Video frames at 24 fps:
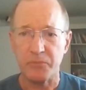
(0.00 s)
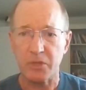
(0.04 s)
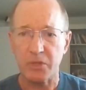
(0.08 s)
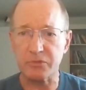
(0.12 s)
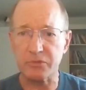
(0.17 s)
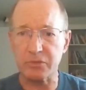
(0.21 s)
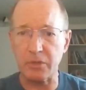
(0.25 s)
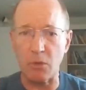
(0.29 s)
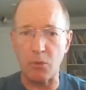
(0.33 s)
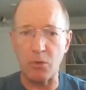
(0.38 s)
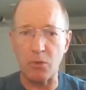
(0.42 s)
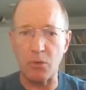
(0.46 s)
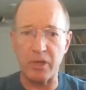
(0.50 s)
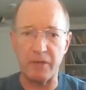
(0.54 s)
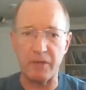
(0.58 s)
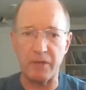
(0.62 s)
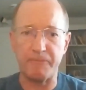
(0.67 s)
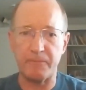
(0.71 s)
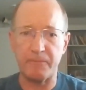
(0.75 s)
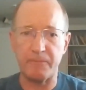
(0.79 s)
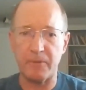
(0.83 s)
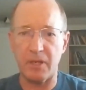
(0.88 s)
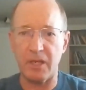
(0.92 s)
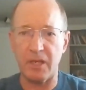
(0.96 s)
So
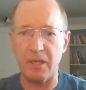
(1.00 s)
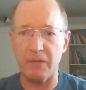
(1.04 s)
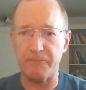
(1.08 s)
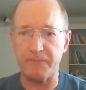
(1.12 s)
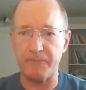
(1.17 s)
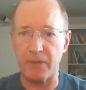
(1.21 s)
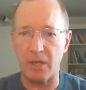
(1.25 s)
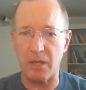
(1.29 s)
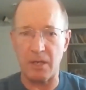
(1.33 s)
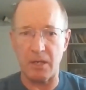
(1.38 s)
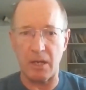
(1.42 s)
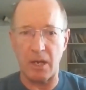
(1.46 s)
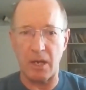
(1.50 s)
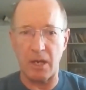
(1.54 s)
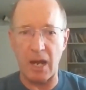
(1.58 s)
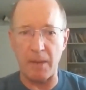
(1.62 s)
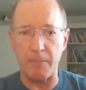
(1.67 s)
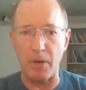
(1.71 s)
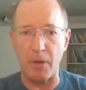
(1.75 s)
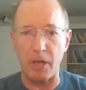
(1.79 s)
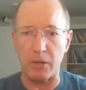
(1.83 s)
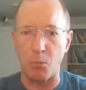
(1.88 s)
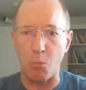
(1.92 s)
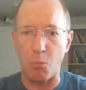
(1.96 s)
if I'm
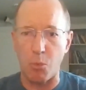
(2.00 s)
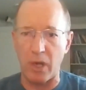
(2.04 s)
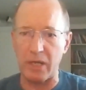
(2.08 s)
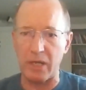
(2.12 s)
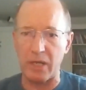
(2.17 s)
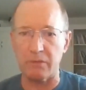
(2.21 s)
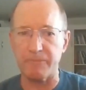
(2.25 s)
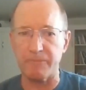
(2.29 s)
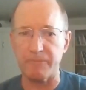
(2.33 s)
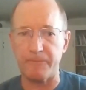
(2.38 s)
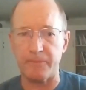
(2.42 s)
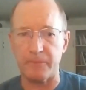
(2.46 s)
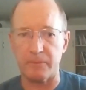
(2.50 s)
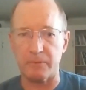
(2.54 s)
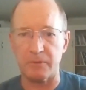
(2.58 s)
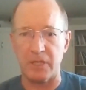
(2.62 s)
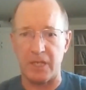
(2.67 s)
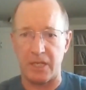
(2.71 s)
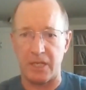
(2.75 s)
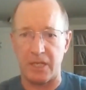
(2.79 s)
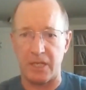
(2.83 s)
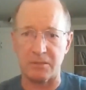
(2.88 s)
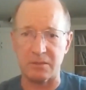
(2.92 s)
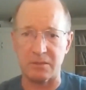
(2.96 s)
on a
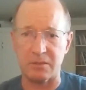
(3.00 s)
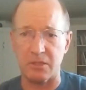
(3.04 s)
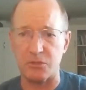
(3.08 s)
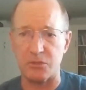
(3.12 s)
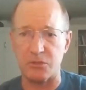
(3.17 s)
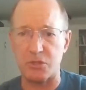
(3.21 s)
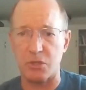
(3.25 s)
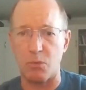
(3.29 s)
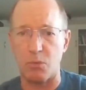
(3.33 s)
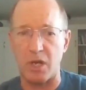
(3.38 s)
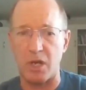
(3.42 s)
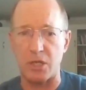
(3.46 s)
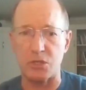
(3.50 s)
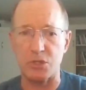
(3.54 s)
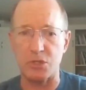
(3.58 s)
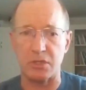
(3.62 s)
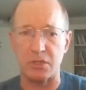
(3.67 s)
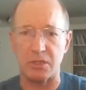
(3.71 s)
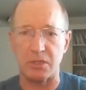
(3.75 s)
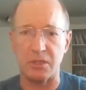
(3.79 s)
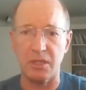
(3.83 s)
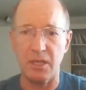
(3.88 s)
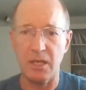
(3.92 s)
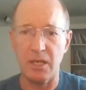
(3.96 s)
wildland
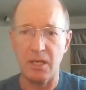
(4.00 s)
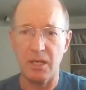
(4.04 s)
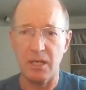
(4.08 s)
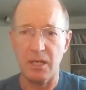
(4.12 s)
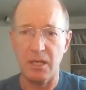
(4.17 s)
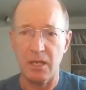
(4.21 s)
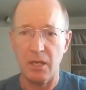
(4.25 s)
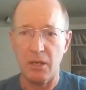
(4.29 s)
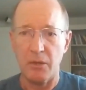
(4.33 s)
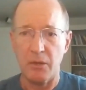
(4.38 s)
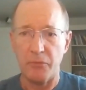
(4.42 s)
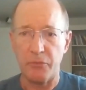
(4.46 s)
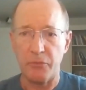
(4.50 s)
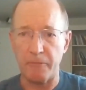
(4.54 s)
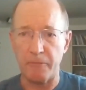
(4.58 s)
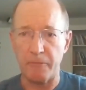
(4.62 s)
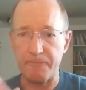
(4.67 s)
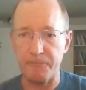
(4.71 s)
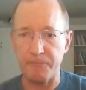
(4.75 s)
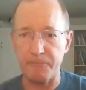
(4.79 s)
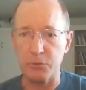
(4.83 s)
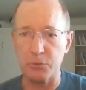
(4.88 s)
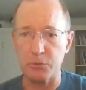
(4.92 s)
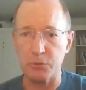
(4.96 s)
situation, the
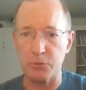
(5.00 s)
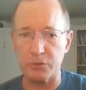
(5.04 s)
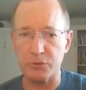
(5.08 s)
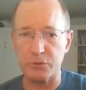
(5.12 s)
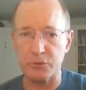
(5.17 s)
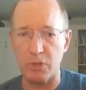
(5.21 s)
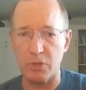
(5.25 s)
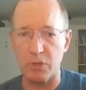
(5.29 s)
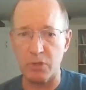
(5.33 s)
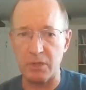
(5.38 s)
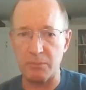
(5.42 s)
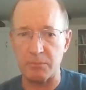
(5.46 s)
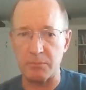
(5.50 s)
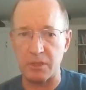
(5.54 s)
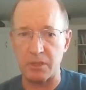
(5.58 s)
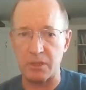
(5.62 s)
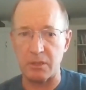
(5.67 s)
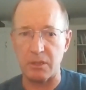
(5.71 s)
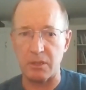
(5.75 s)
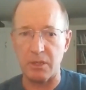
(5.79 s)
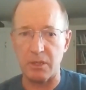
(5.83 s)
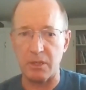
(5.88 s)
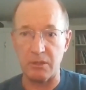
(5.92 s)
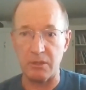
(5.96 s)
fuel treatment
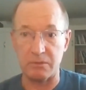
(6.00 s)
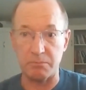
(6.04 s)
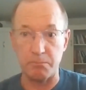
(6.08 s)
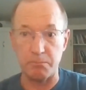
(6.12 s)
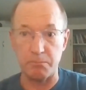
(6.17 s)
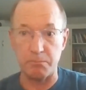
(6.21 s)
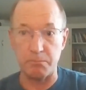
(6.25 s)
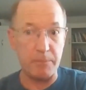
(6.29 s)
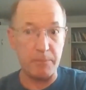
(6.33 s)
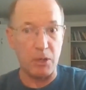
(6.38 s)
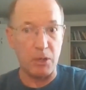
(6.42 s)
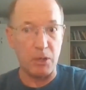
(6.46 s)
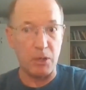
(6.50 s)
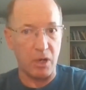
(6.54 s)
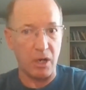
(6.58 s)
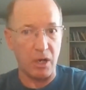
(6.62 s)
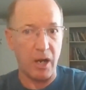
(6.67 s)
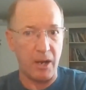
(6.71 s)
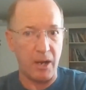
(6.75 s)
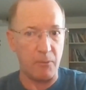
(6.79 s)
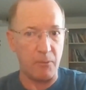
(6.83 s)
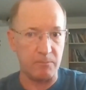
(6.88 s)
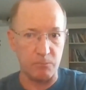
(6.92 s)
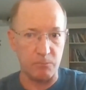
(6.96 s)
is maybe where
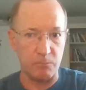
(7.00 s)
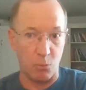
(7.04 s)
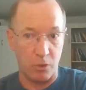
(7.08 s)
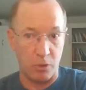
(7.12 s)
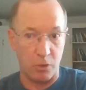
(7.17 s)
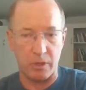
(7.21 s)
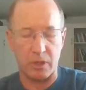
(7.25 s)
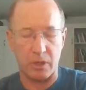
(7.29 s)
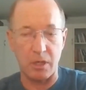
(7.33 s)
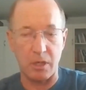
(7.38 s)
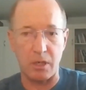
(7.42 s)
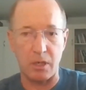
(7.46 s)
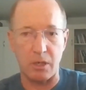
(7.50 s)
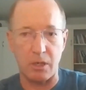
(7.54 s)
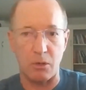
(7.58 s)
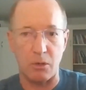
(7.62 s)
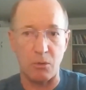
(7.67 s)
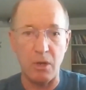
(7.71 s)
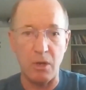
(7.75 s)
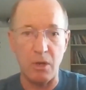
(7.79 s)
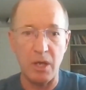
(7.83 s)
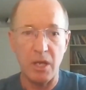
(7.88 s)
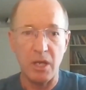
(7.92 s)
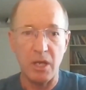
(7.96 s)
I want to
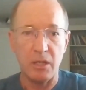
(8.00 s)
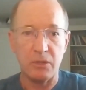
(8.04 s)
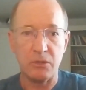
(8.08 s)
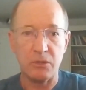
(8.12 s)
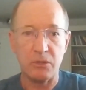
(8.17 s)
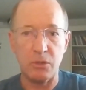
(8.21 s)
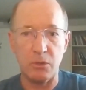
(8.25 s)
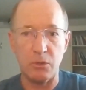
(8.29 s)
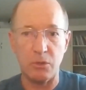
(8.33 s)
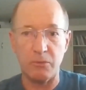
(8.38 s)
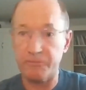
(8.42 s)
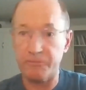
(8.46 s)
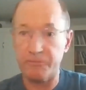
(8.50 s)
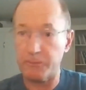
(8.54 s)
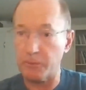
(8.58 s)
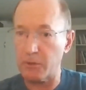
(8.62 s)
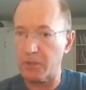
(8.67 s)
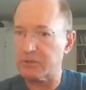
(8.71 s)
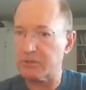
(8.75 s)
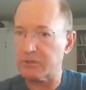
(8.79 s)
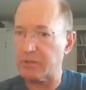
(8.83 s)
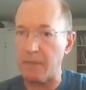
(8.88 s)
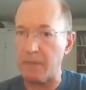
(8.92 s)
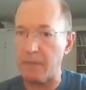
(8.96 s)
go to. For
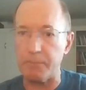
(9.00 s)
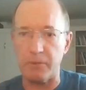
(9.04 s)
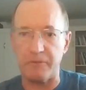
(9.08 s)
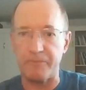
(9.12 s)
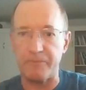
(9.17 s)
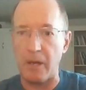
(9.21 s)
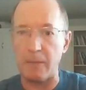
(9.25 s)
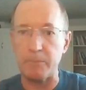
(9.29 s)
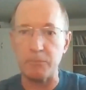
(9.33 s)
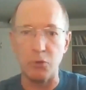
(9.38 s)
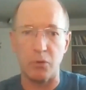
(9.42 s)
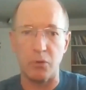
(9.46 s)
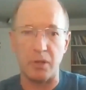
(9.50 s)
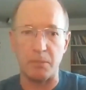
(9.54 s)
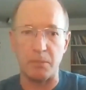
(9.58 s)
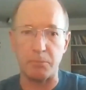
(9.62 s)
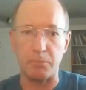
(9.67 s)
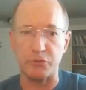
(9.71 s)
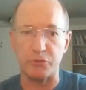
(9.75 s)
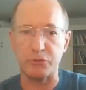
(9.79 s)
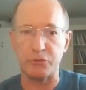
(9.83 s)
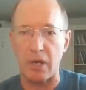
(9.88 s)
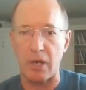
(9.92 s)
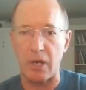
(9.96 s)
example, if I'm doing
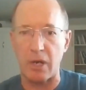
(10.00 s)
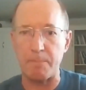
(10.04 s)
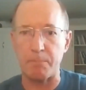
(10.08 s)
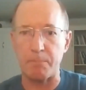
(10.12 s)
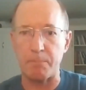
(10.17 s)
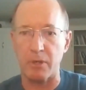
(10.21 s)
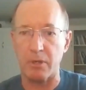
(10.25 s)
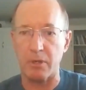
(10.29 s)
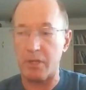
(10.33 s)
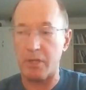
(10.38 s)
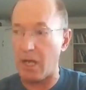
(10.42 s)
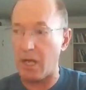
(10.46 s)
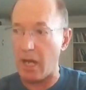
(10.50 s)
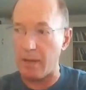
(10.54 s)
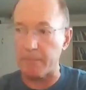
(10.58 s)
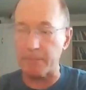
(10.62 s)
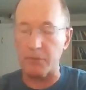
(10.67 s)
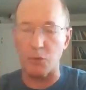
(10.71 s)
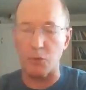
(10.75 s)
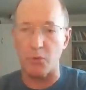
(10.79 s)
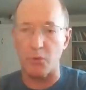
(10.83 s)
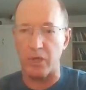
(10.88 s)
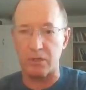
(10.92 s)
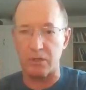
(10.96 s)
prescribed burning, I'm
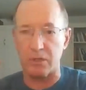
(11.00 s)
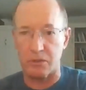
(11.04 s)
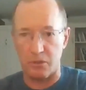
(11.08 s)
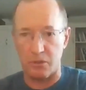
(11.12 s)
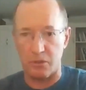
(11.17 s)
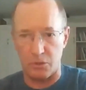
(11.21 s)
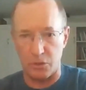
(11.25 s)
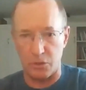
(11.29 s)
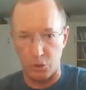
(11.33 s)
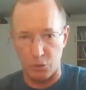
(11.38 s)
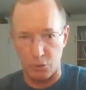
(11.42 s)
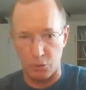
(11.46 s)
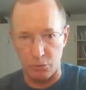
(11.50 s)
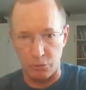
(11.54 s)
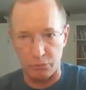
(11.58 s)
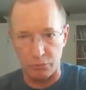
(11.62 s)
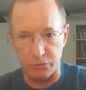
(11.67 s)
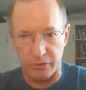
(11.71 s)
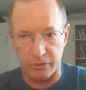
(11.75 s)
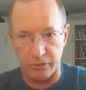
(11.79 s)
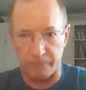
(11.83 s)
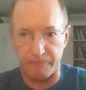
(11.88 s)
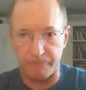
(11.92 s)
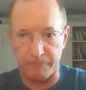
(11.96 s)
going to use
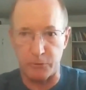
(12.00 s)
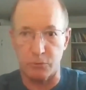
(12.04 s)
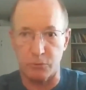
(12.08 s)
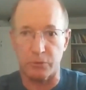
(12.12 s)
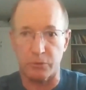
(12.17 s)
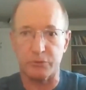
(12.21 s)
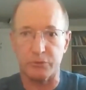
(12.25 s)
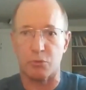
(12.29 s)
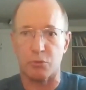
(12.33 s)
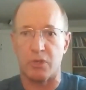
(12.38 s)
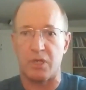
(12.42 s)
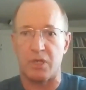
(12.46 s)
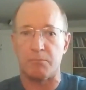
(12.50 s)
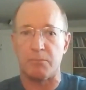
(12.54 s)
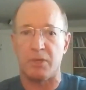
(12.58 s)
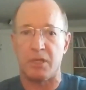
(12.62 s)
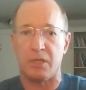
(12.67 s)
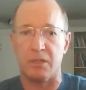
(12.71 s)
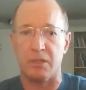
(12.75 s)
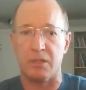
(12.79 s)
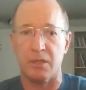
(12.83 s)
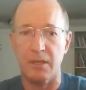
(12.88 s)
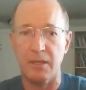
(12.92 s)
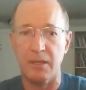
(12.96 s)
the fuel
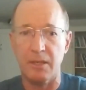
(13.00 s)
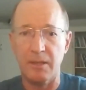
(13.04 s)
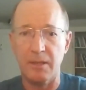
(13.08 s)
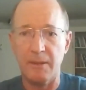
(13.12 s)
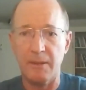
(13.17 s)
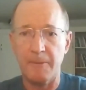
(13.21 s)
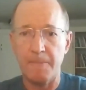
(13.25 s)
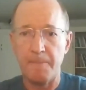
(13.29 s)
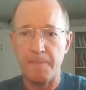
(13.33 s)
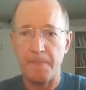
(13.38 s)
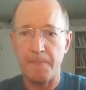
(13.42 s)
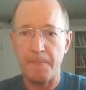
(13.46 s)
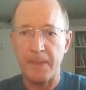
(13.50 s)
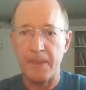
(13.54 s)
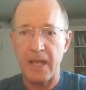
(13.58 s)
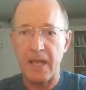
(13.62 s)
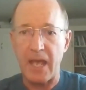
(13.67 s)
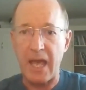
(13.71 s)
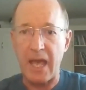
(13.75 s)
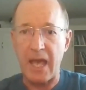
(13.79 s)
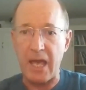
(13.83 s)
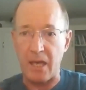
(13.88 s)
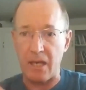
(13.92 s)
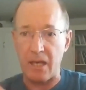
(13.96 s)
treatment
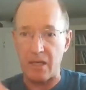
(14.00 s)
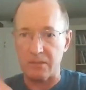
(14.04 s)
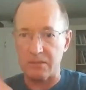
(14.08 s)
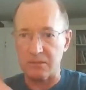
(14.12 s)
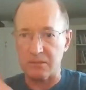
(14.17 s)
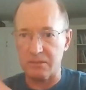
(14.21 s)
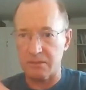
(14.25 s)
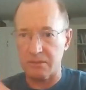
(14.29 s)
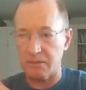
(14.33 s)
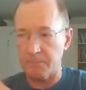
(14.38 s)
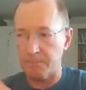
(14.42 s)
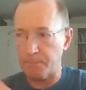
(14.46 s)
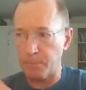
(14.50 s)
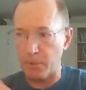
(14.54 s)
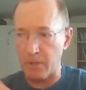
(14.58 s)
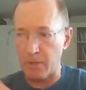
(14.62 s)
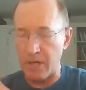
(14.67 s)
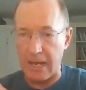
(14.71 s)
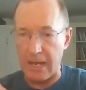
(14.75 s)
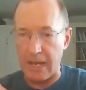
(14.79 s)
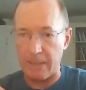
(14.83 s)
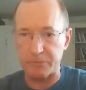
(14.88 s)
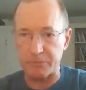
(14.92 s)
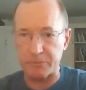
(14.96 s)
as
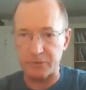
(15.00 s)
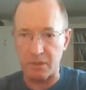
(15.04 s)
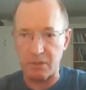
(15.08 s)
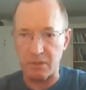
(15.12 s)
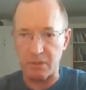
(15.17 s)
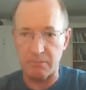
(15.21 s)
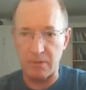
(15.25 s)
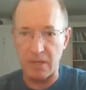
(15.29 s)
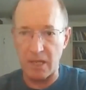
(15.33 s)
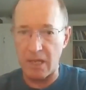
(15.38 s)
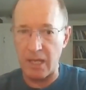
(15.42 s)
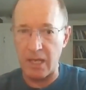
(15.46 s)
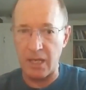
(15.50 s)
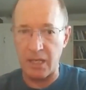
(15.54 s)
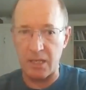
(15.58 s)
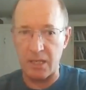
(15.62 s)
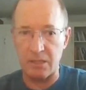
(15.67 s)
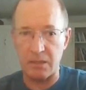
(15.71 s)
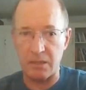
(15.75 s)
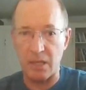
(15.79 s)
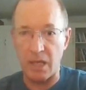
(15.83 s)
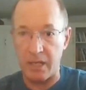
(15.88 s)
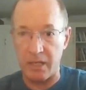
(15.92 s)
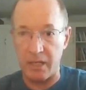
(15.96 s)
perhaps an
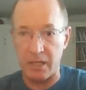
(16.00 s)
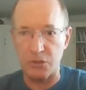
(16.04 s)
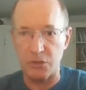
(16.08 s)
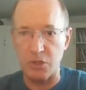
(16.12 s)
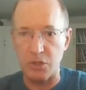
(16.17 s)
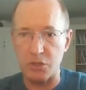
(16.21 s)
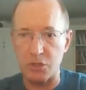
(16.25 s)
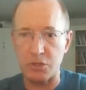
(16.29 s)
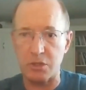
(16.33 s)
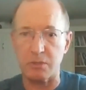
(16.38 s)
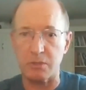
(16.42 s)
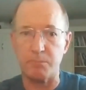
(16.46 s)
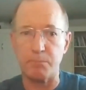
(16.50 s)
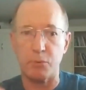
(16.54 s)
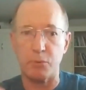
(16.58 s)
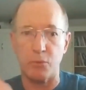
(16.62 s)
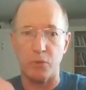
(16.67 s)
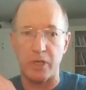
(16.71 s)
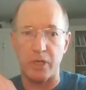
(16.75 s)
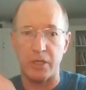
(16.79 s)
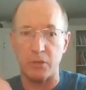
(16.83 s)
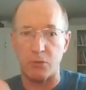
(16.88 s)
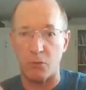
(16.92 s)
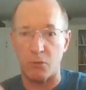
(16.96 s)
ignition
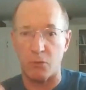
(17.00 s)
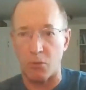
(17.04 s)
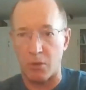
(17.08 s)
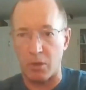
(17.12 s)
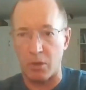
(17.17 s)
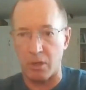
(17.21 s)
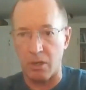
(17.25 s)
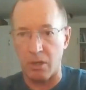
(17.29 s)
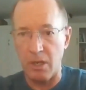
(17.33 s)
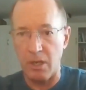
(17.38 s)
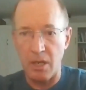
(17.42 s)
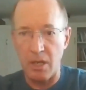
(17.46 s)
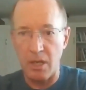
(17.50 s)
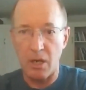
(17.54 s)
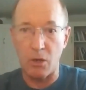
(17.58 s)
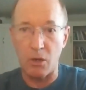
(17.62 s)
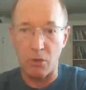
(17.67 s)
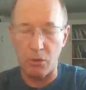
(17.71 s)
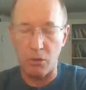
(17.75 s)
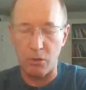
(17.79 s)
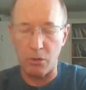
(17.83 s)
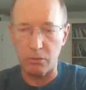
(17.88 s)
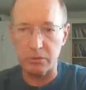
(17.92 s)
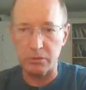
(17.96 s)
point or a
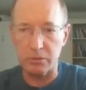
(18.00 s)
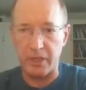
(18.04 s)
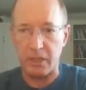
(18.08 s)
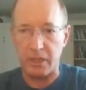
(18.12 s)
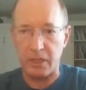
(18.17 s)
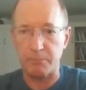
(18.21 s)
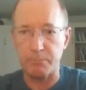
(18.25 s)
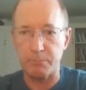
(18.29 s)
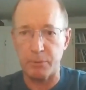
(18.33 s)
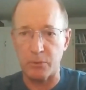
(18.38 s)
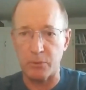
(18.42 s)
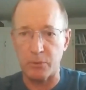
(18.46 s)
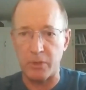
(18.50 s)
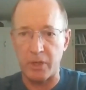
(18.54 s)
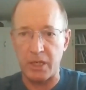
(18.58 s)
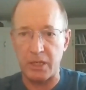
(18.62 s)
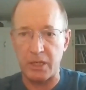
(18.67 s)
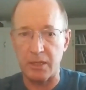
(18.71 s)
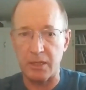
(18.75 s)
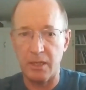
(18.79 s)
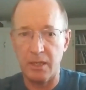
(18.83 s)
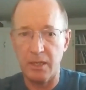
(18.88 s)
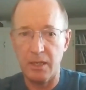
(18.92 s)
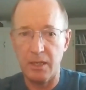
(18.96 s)
holding point.
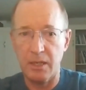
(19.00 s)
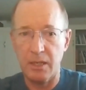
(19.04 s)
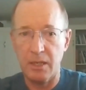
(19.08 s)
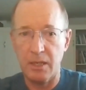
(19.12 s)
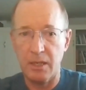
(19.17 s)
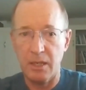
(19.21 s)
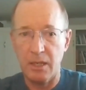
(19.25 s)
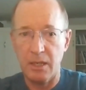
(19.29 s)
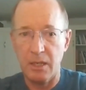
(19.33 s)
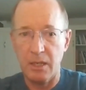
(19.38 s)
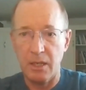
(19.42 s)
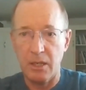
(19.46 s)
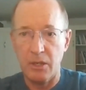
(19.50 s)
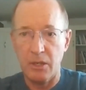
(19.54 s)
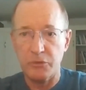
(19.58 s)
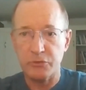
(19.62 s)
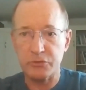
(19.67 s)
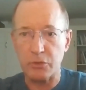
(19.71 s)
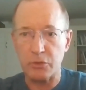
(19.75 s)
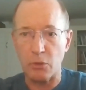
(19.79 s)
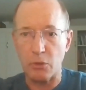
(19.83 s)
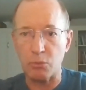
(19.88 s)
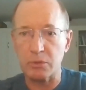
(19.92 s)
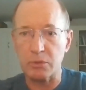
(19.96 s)

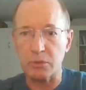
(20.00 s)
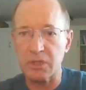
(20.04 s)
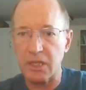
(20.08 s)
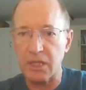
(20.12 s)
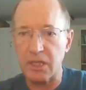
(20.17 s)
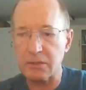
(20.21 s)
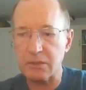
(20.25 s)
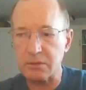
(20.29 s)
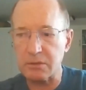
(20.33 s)
So let's